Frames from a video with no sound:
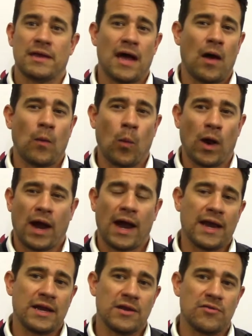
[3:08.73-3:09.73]
not what
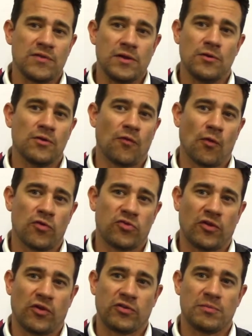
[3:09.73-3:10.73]
kind of
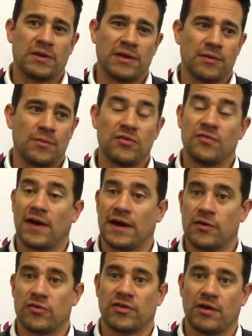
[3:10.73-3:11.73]
universe ultimately we
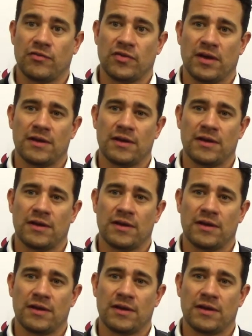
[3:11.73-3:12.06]
find ourselves in.